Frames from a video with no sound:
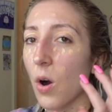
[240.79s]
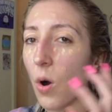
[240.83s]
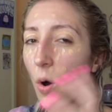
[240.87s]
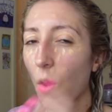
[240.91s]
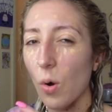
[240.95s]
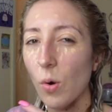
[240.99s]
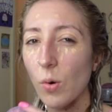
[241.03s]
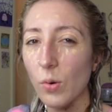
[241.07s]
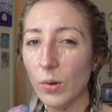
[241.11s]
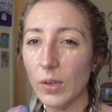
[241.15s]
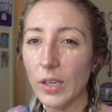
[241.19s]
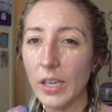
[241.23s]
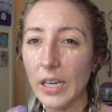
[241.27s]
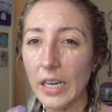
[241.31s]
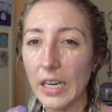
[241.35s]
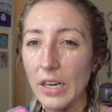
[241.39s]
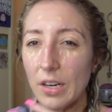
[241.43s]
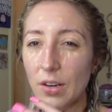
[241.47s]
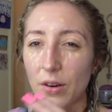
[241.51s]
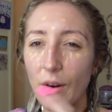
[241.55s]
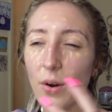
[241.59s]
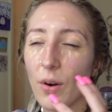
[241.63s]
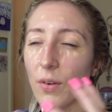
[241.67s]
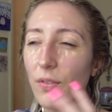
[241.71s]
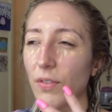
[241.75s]

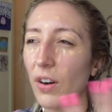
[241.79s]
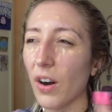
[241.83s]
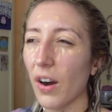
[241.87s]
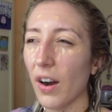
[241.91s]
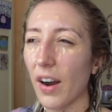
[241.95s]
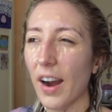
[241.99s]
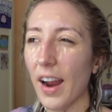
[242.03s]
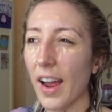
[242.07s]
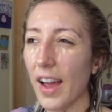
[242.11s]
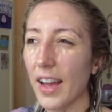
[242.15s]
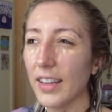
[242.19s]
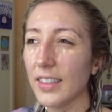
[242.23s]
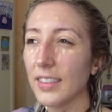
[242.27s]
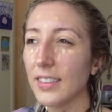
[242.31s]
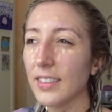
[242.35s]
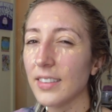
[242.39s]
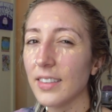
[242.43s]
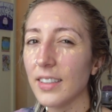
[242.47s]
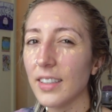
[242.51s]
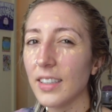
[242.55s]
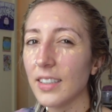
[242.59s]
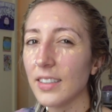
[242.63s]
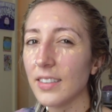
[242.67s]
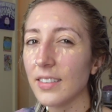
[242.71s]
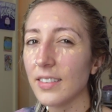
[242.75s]
holding over our heads
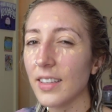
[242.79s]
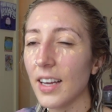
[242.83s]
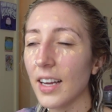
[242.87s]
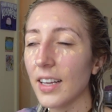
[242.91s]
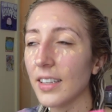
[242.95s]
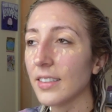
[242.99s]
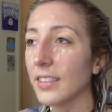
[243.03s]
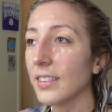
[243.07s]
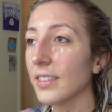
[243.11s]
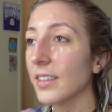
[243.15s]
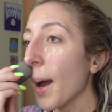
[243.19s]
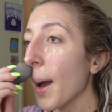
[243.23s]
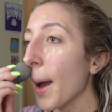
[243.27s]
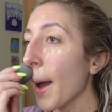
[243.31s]
in a sense.